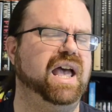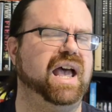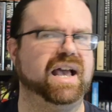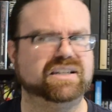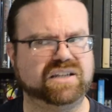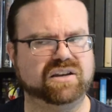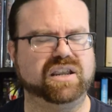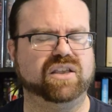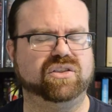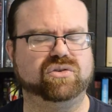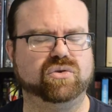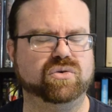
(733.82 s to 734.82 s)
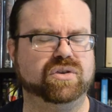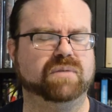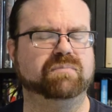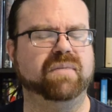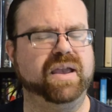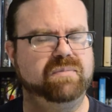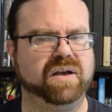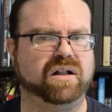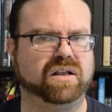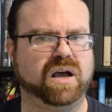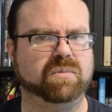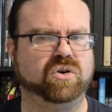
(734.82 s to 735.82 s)
As I get through them, maybe I'll
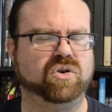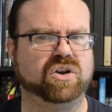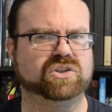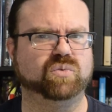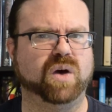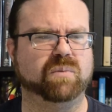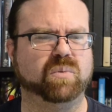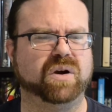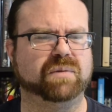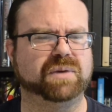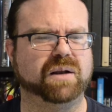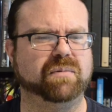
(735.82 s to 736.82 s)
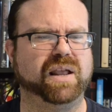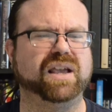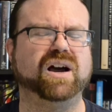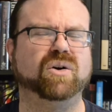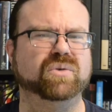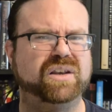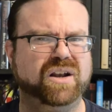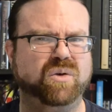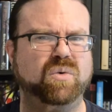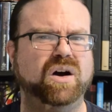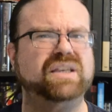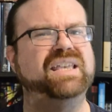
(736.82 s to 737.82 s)
come across one where I'm kind of like, oh, you know
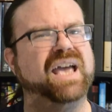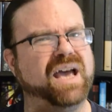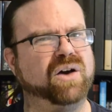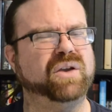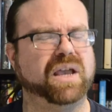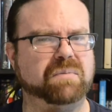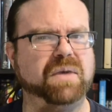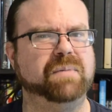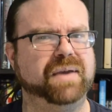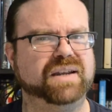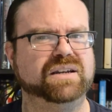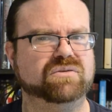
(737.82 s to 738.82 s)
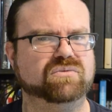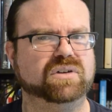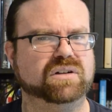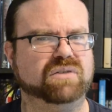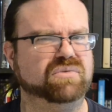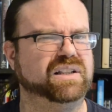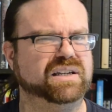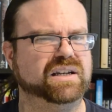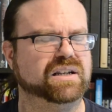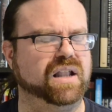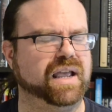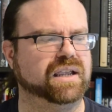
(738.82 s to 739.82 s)
what? Yeah, okay, maybe I really
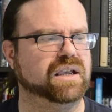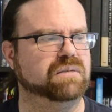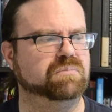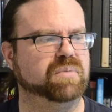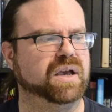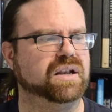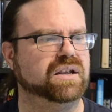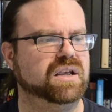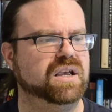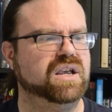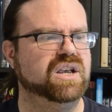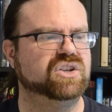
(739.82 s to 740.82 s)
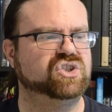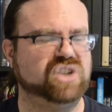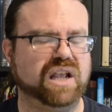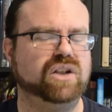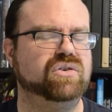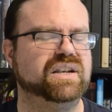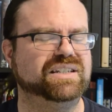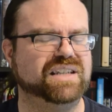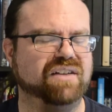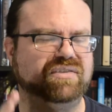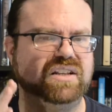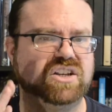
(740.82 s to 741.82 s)
didn't like it. But Cellar is
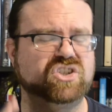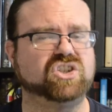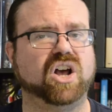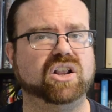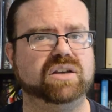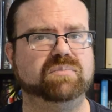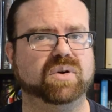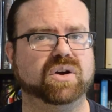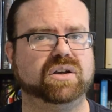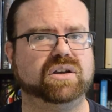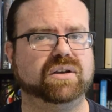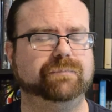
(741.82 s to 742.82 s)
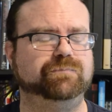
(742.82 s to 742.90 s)
definitely a solid book.